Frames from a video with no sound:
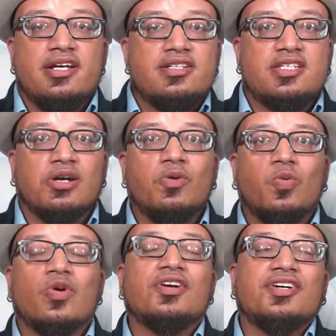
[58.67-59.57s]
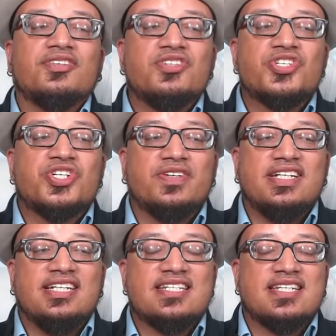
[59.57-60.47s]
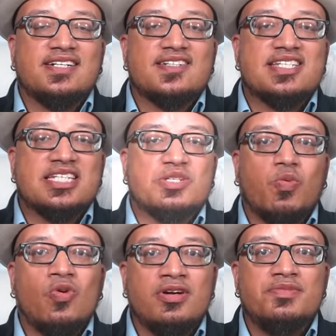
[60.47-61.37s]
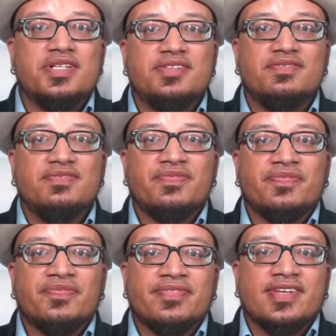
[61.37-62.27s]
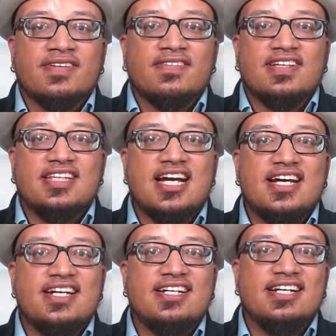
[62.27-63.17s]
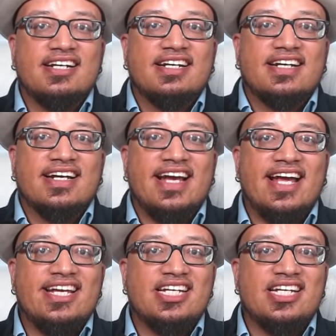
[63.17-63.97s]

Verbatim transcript: So word on the street is there's this woman that ate